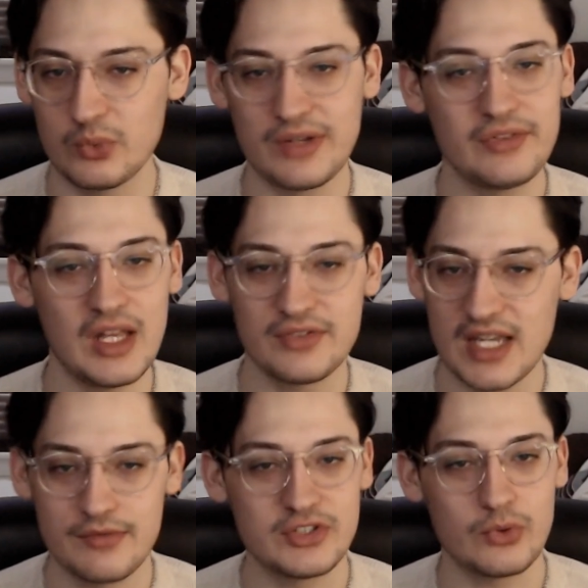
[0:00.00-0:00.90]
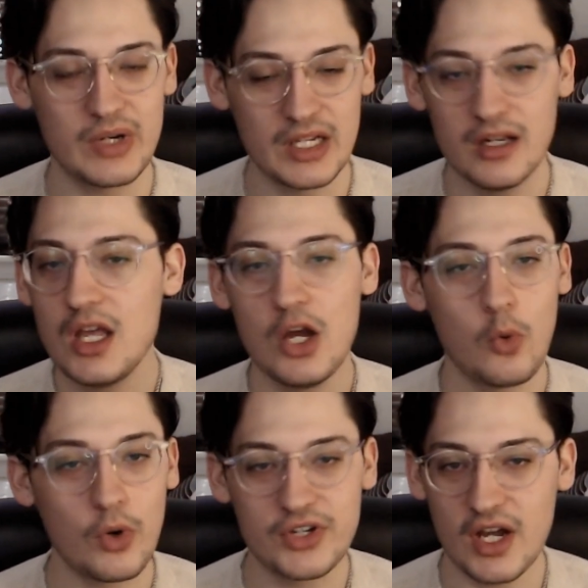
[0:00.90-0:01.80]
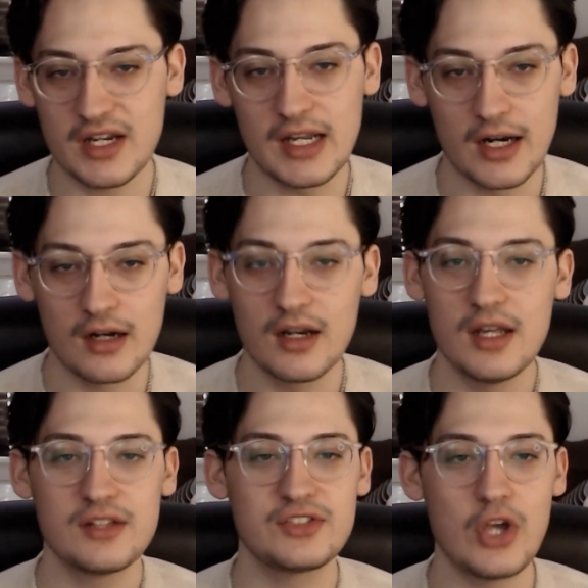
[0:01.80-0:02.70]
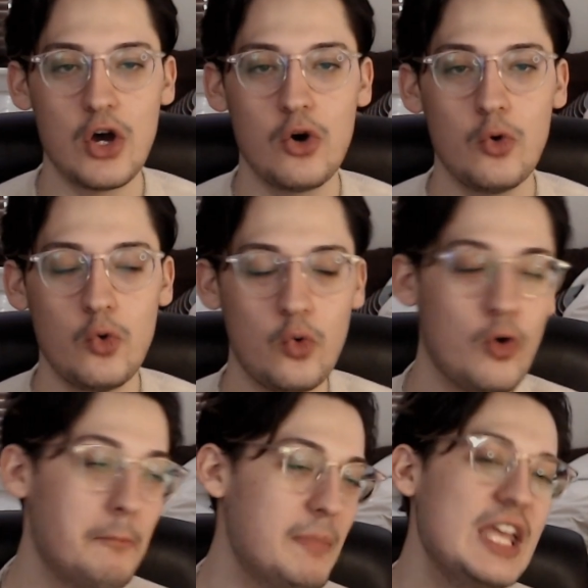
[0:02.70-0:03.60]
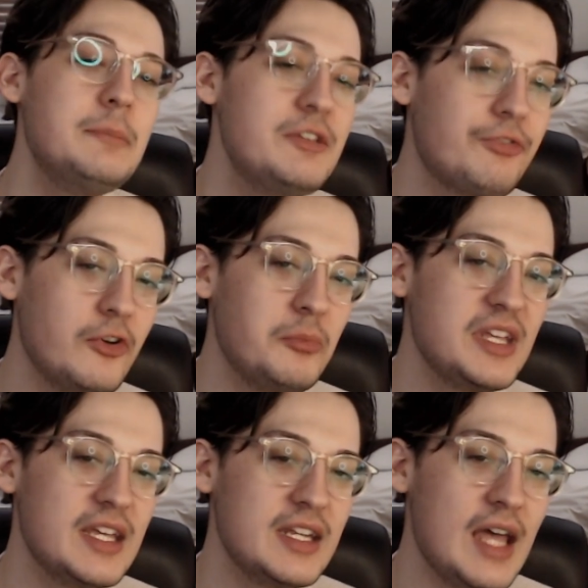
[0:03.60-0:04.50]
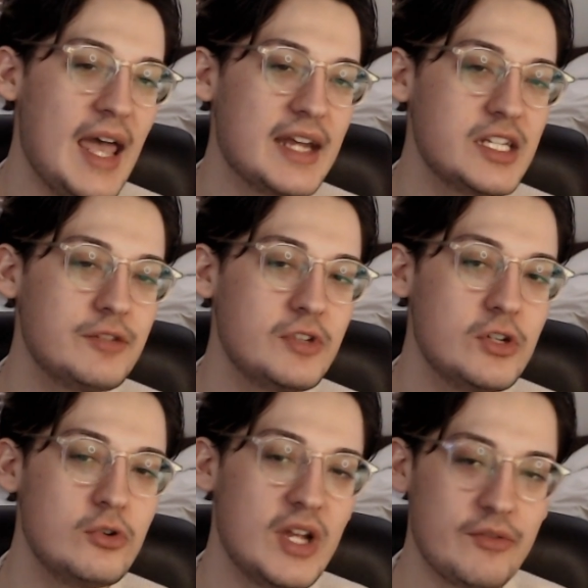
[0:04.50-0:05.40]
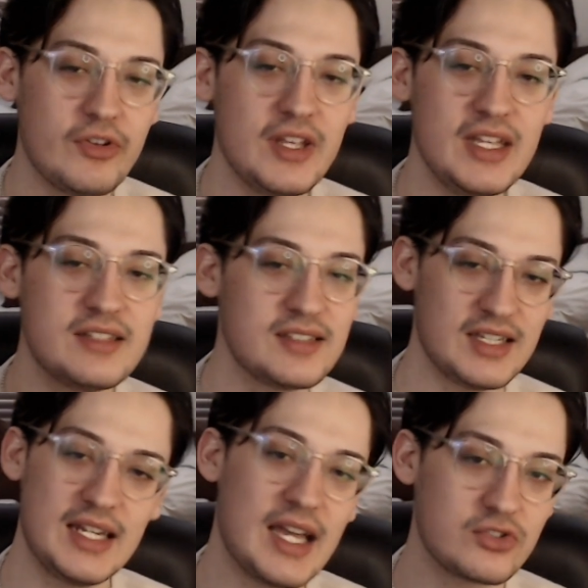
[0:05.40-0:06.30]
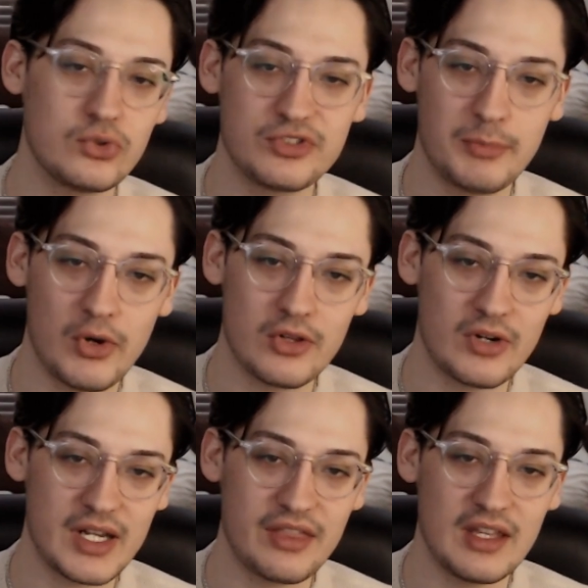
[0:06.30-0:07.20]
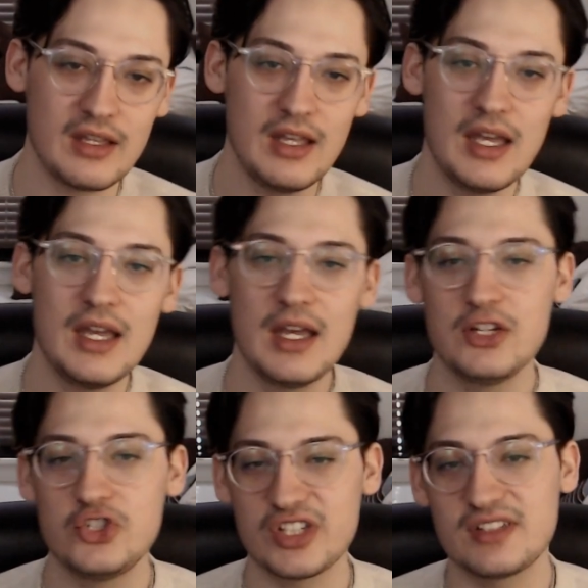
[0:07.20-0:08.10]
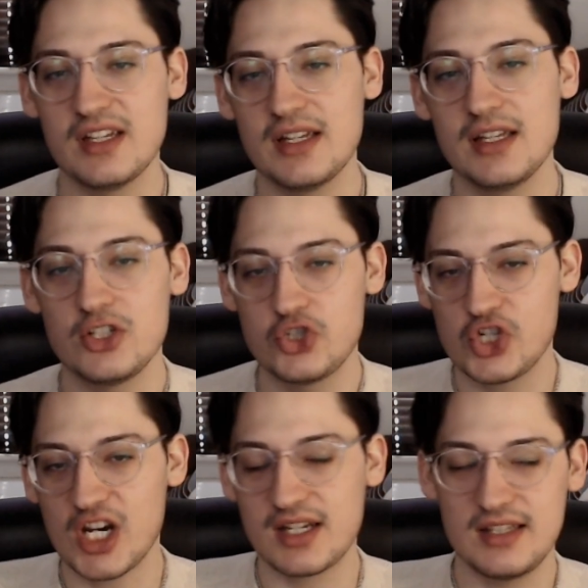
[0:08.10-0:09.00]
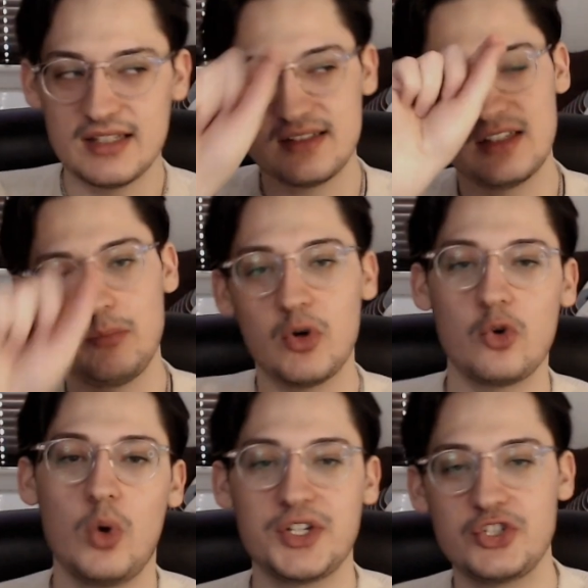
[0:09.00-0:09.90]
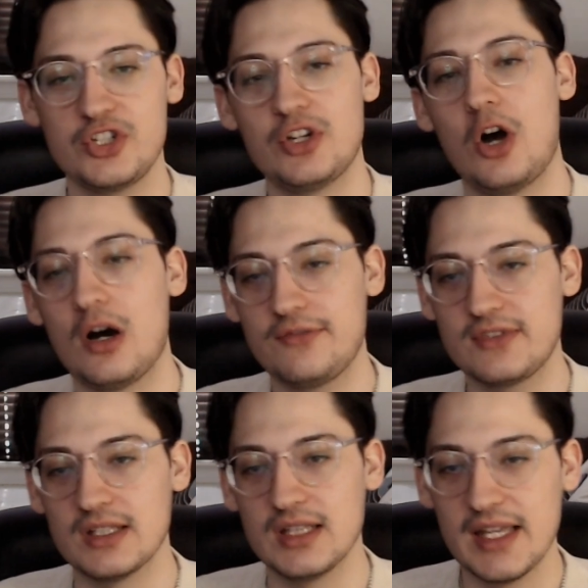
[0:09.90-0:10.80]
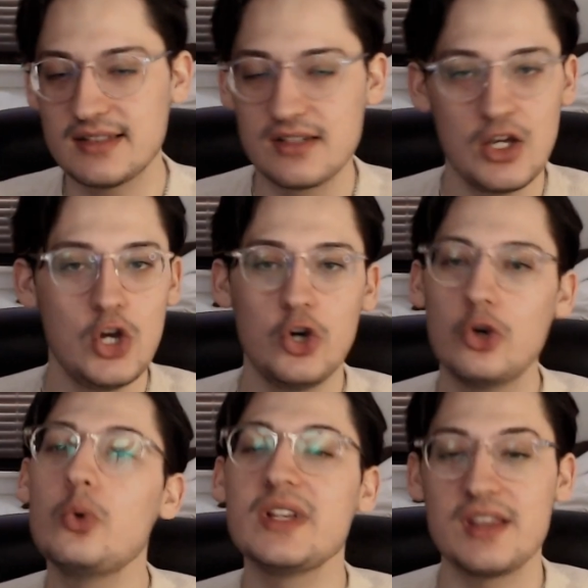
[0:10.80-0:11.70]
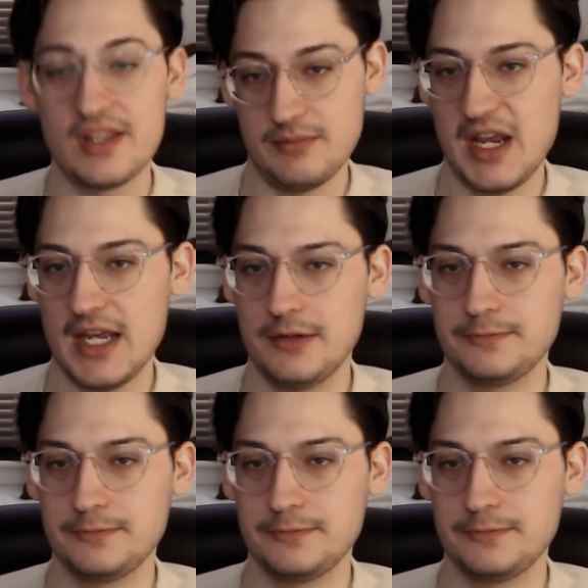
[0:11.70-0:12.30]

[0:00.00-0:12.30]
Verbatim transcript: We've left Heaven's Arena. We're done here. So maybe fill me in, any of you, if it isn't an actual spoiler or anything, just to check this simple question off the list. Who is this man?